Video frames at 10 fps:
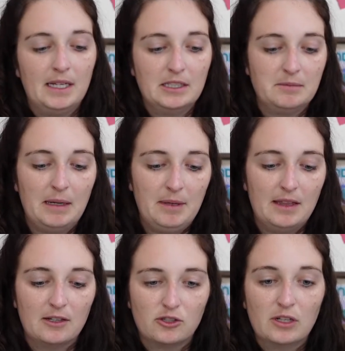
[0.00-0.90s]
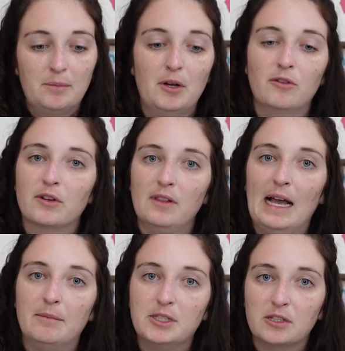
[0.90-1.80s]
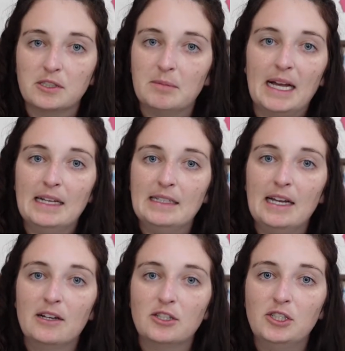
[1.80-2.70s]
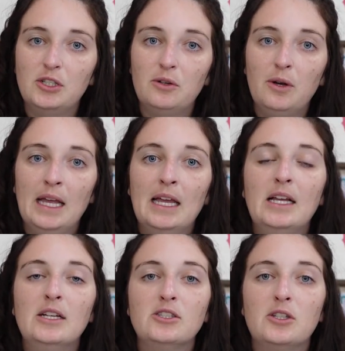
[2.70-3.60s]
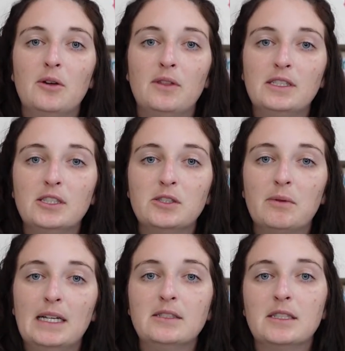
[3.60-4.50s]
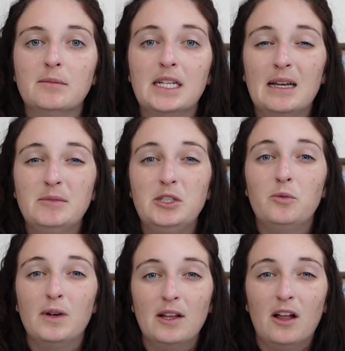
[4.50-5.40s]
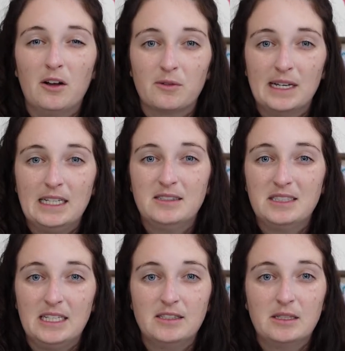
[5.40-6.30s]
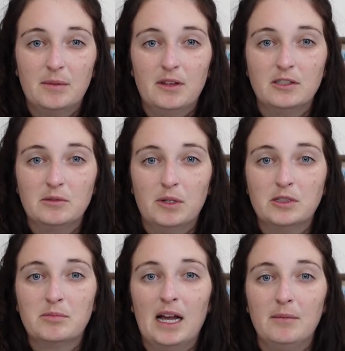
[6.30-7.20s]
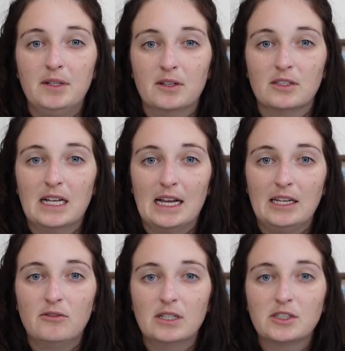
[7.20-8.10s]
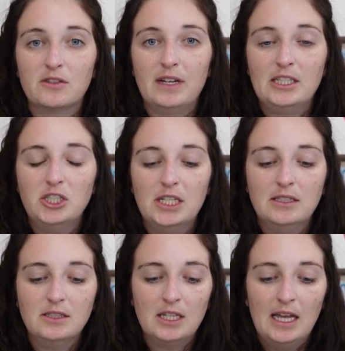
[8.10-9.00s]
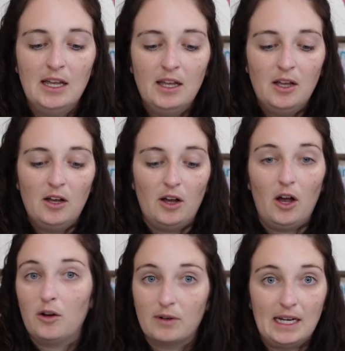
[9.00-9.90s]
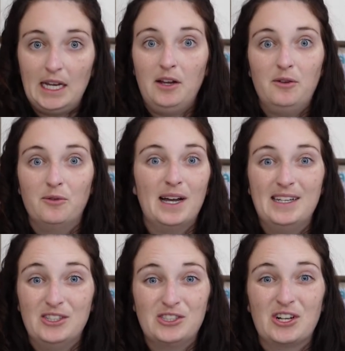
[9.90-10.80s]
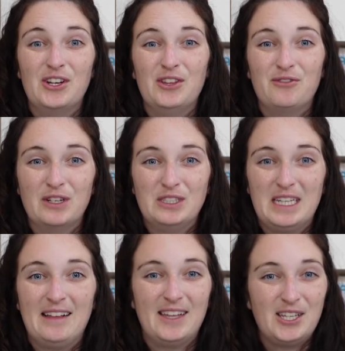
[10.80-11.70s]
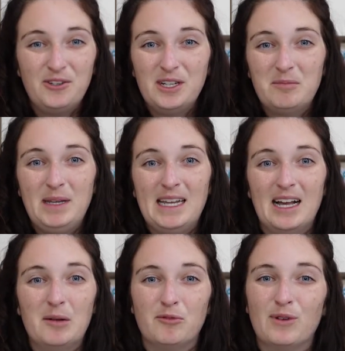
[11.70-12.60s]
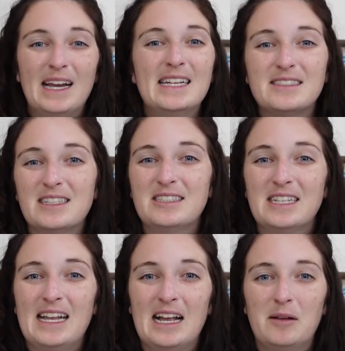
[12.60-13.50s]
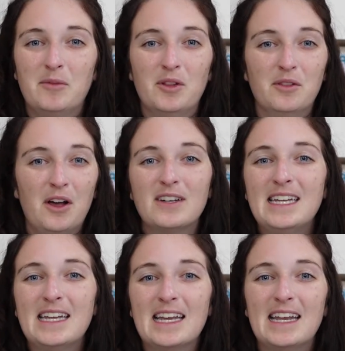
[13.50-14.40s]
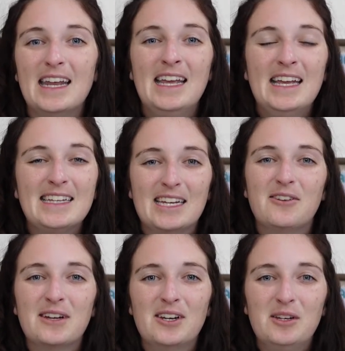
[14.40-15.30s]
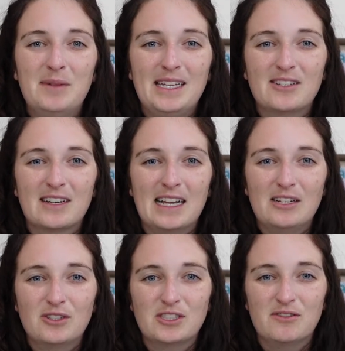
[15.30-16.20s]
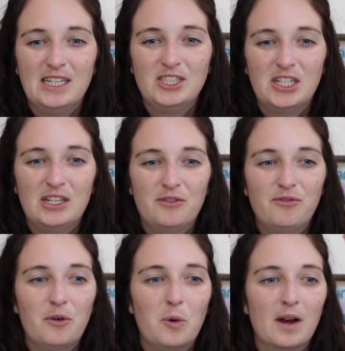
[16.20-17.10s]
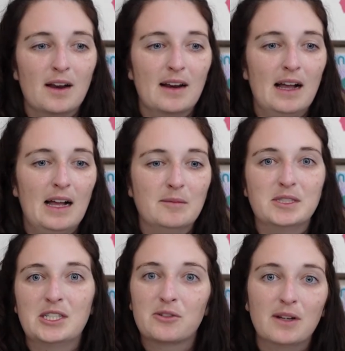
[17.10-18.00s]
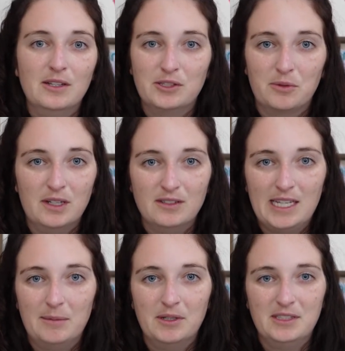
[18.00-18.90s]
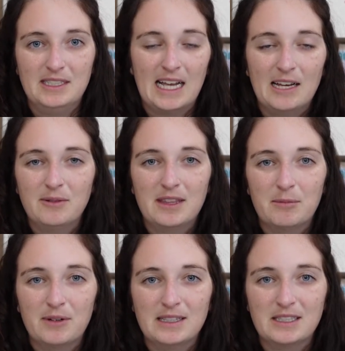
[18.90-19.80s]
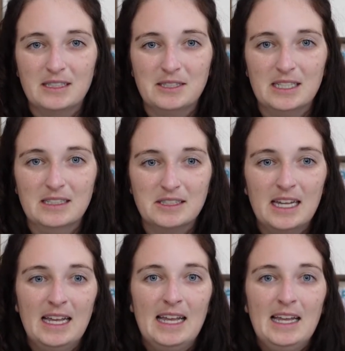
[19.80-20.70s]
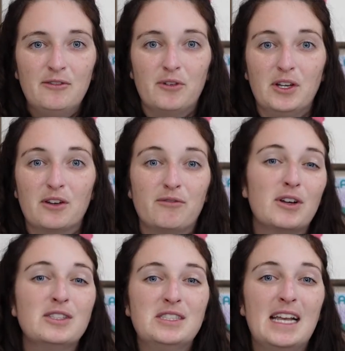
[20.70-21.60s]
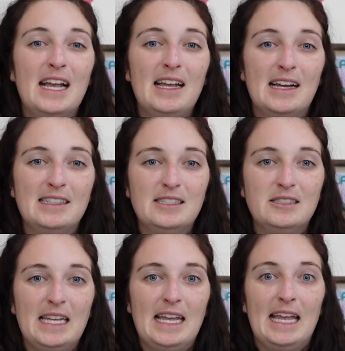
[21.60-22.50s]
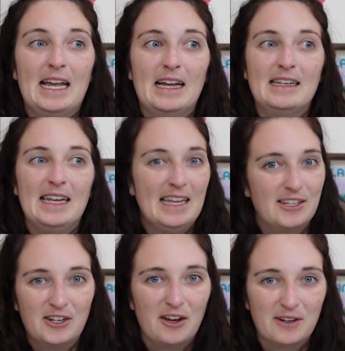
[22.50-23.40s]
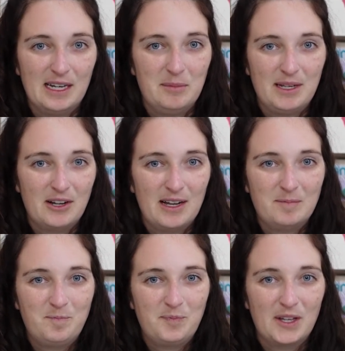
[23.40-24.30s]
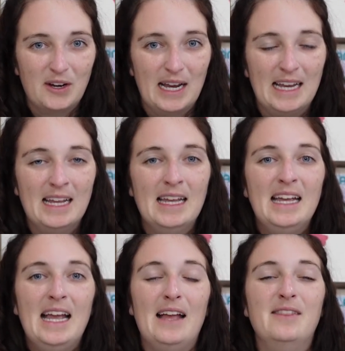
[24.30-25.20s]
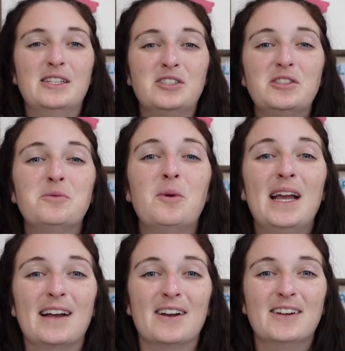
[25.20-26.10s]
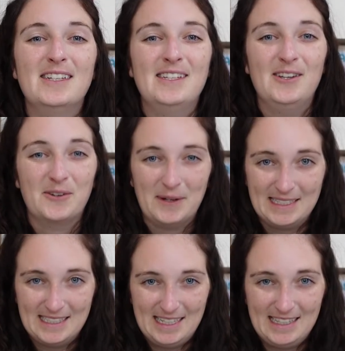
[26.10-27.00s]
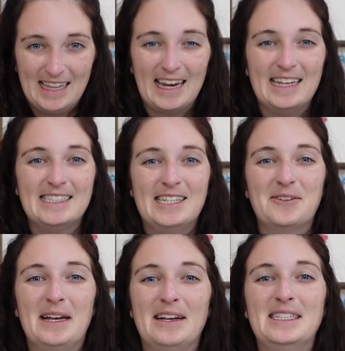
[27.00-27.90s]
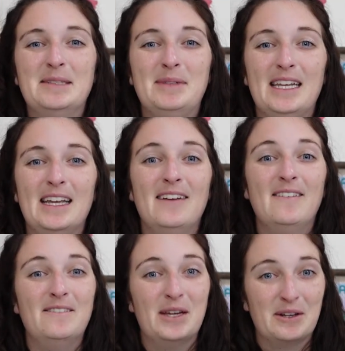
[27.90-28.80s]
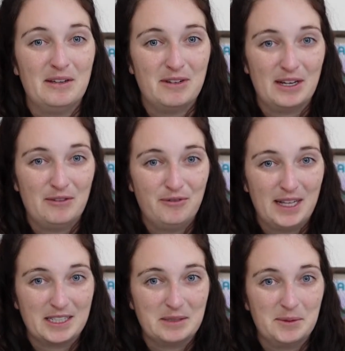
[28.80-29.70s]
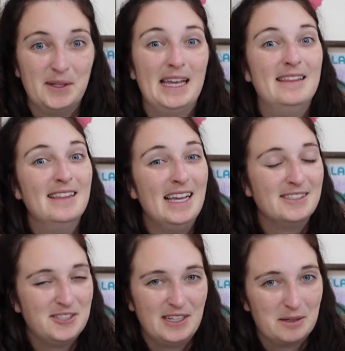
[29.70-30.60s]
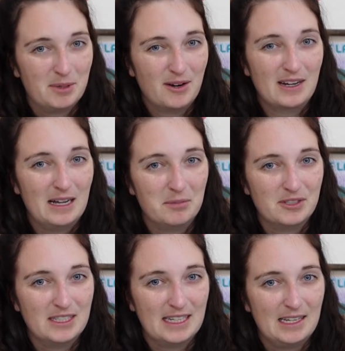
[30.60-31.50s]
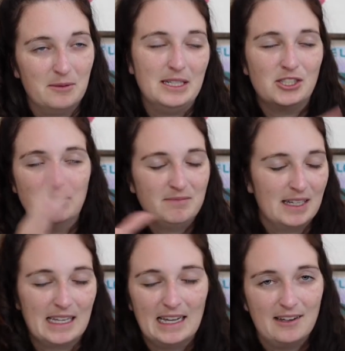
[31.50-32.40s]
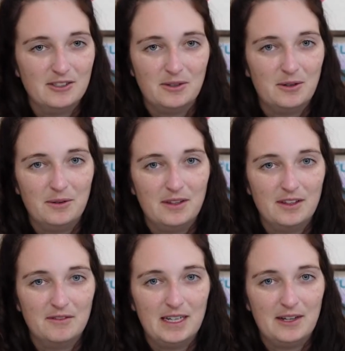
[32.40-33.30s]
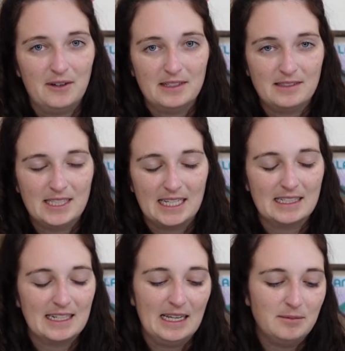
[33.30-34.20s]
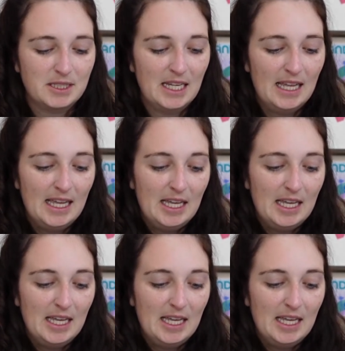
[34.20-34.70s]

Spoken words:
Because maybe their trip overlaps yours by a day or 2. So this is why sometimes you will already see some of those most popular dining reservations already right at the start of the first day. Like you could be up right at 6 a.m., logging in, getting ready to make your dining reservation for Cinderella's Royal Table to dine with the princesses for your first day at Disney, and it could already be gone. All right, and this is where you're going to need that itinerary to be very, very flexible, unless you get a park hopper ticket, which again, I'll do a whole nother video on ticket types.